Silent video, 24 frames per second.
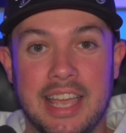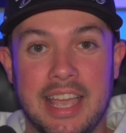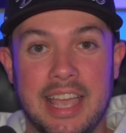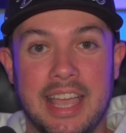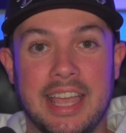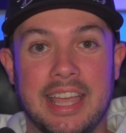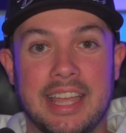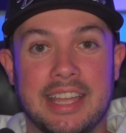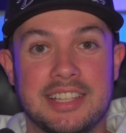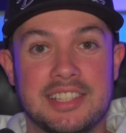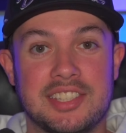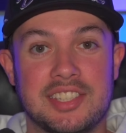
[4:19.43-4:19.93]

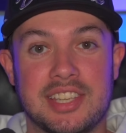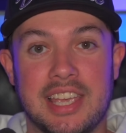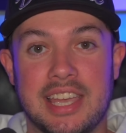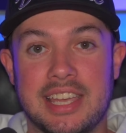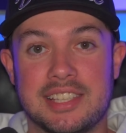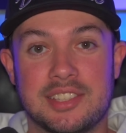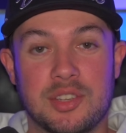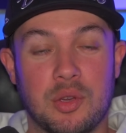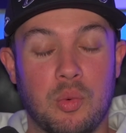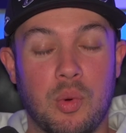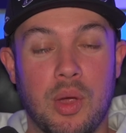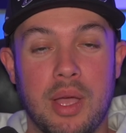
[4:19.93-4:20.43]
And
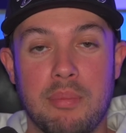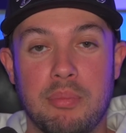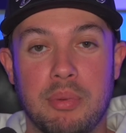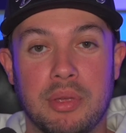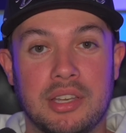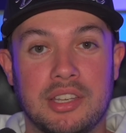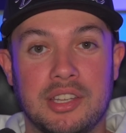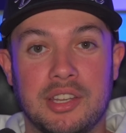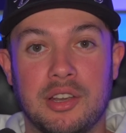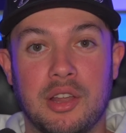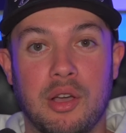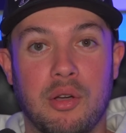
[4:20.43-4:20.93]
Zay's a
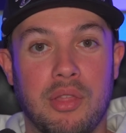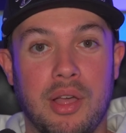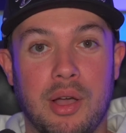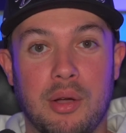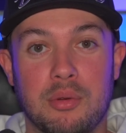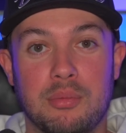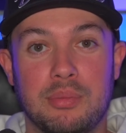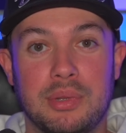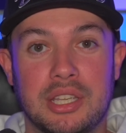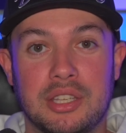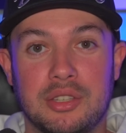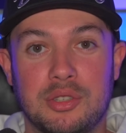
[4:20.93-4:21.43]
weapon. You know, that
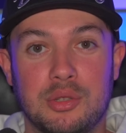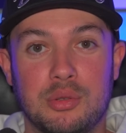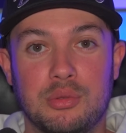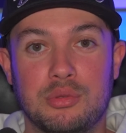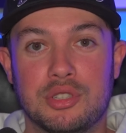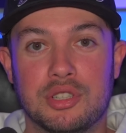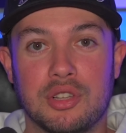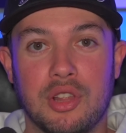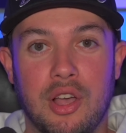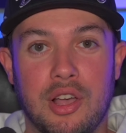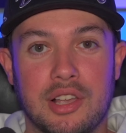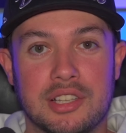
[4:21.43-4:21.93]
would be a
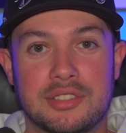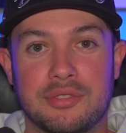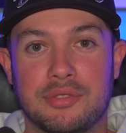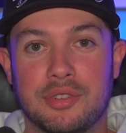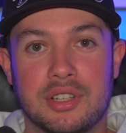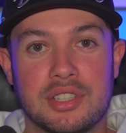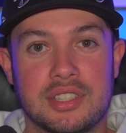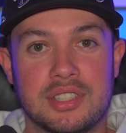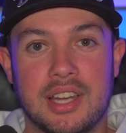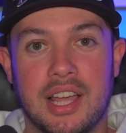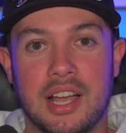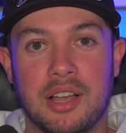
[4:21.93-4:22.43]
huge loss
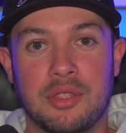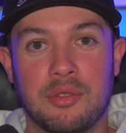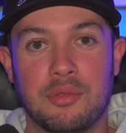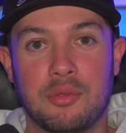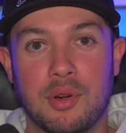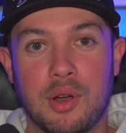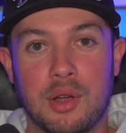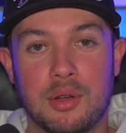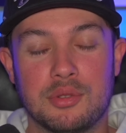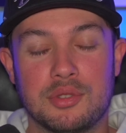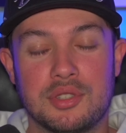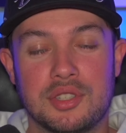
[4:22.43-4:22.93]
for us down the
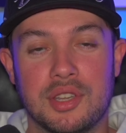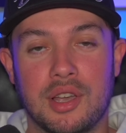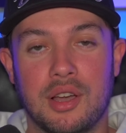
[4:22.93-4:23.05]
road.